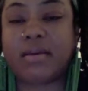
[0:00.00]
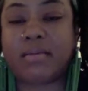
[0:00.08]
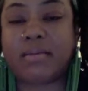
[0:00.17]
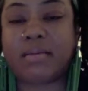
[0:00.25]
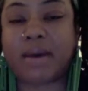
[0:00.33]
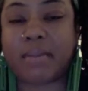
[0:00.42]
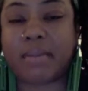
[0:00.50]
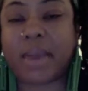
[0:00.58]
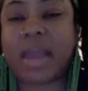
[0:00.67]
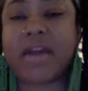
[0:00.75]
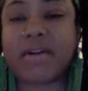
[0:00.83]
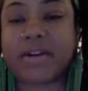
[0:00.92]
my
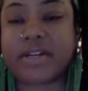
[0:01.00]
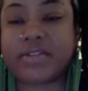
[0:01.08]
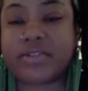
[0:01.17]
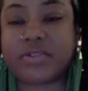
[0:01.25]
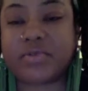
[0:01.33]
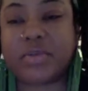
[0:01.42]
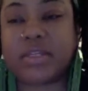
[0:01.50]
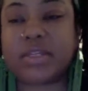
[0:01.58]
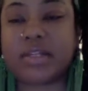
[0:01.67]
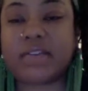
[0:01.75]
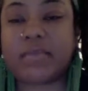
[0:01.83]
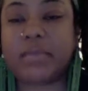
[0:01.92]
parents wouldn't
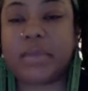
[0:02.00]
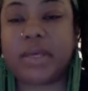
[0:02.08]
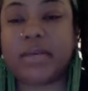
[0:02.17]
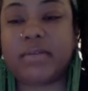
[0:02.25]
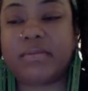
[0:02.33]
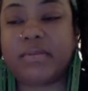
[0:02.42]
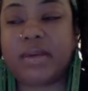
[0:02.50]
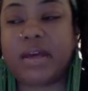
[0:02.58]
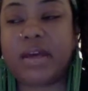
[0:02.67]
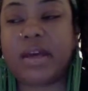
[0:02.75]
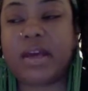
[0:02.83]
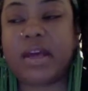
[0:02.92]
love me,
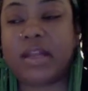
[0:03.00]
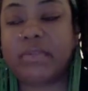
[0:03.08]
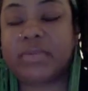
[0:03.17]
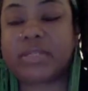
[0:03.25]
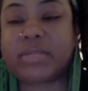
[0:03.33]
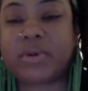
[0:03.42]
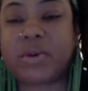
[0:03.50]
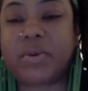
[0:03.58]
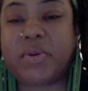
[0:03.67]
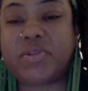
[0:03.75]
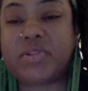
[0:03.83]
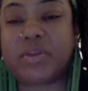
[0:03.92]
and the Muslim
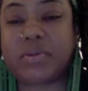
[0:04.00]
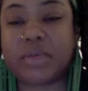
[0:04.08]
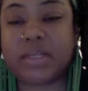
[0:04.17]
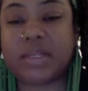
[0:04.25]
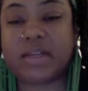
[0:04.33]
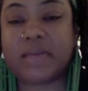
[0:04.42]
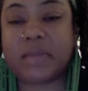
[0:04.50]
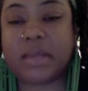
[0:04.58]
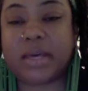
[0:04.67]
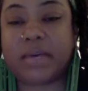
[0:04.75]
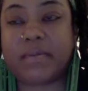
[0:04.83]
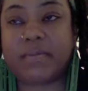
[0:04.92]
community wouldn't love
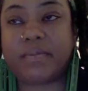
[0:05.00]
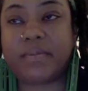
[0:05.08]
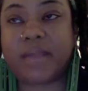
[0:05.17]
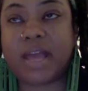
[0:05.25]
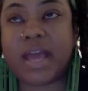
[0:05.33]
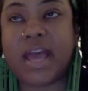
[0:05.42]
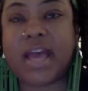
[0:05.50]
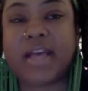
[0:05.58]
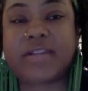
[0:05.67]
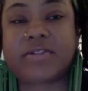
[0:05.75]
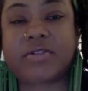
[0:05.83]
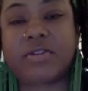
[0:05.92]
me. And
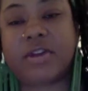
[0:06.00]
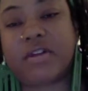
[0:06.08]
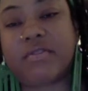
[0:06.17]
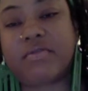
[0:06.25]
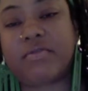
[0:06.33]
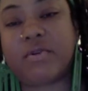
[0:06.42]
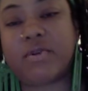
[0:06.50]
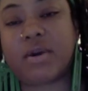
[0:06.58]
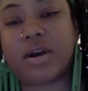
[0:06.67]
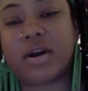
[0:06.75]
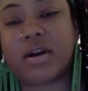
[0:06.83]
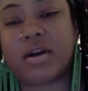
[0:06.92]
so
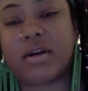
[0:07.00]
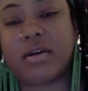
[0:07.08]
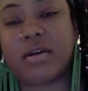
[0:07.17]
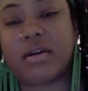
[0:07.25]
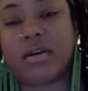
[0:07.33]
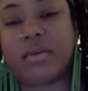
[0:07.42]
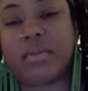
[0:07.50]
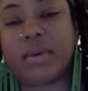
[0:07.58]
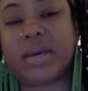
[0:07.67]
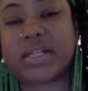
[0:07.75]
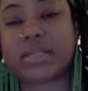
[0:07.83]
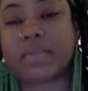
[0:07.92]
therefore,
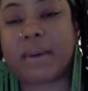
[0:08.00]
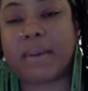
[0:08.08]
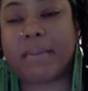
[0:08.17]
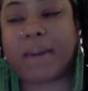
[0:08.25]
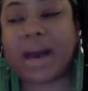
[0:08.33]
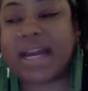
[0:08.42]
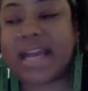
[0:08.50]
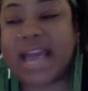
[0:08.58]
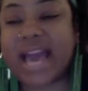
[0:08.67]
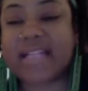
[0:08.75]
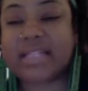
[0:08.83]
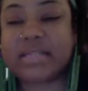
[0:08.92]
because my body
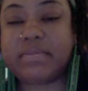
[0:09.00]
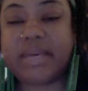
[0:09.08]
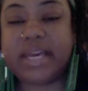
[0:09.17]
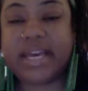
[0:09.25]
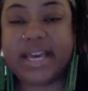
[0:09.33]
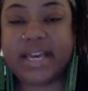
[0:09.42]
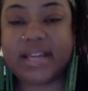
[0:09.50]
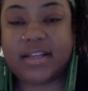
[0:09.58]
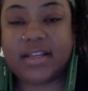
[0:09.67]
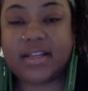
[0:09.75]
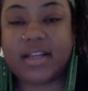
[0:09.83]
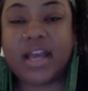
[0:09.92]
had to be
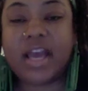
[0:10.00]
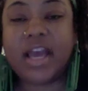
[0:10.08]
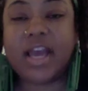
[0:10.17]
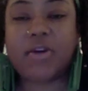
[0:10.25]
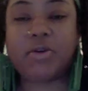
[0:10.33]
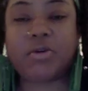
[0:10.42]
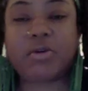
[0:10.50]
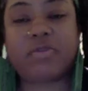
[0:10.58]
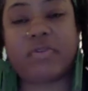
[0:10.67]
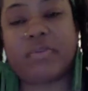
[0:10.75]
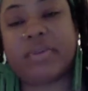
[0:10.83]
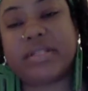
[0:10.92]
hidden in order
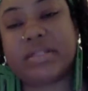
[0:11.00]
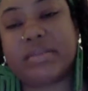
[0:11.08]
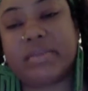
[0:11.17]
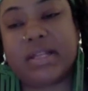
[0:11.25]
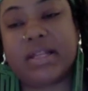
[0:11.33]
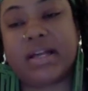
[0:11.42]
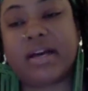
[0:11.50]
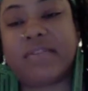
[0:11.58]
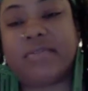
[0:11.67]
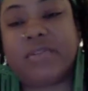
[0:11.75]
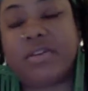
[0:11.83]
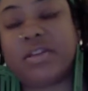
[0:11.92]
for me to be
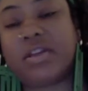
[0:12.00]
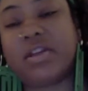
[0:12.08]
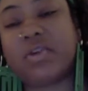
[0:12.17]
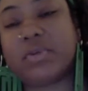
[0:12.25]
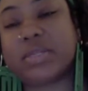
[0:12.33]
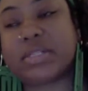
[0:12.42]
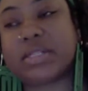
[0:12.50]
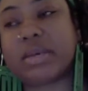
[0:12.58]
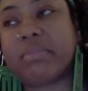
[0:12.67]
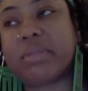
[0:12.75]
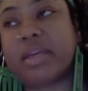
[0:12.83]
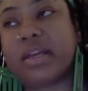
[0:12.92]
loved, then it was
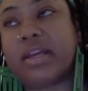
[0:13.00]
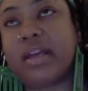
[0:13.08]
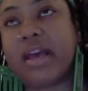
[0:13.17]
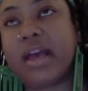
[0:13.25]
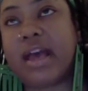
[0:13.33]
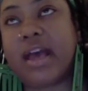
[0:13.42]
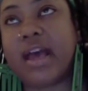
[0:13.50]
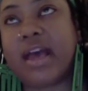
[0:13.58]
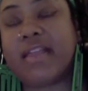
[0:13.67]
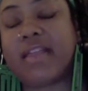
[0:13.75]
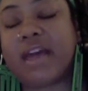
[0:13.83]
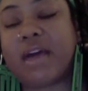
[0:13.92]
something
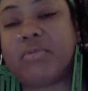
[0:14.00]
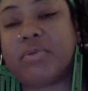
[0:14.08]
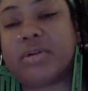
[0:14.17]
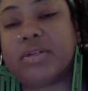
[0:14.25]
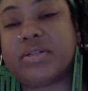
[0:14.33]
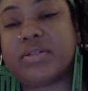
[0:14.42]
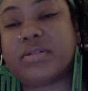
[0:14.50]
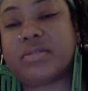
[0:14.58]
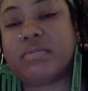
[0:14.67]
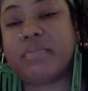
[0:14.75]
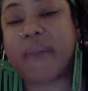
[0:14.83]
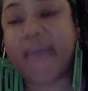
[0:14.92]
that was
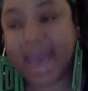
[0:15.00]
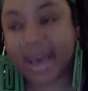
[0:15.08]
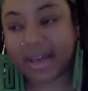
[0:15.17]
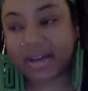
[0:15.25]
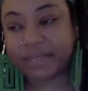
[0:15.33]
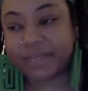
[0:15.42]
bad